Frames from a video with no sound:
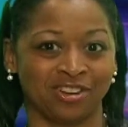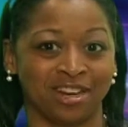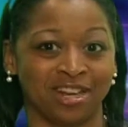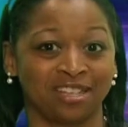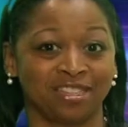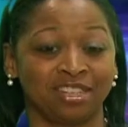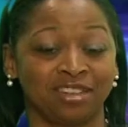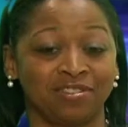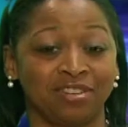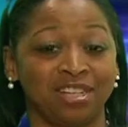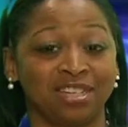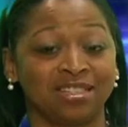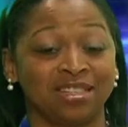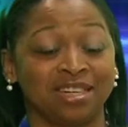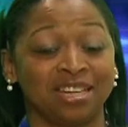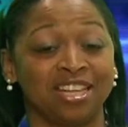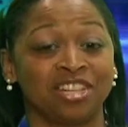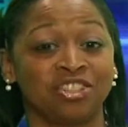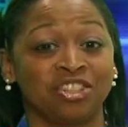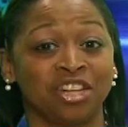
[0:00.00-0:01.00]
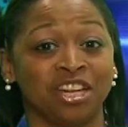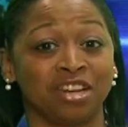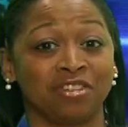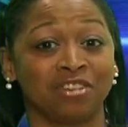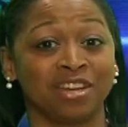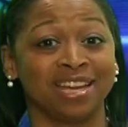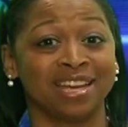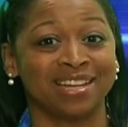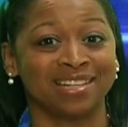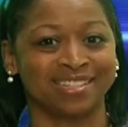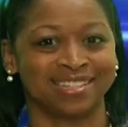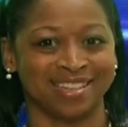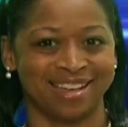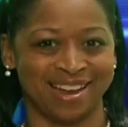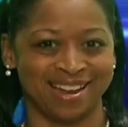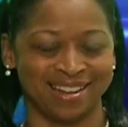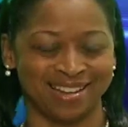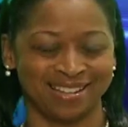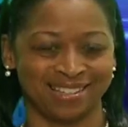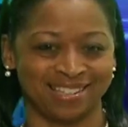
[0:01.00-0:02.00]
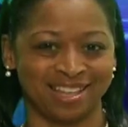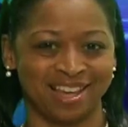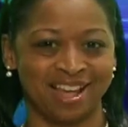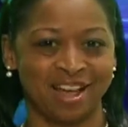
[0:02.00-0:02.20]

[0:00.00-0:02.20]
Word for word: activities in engineering and science.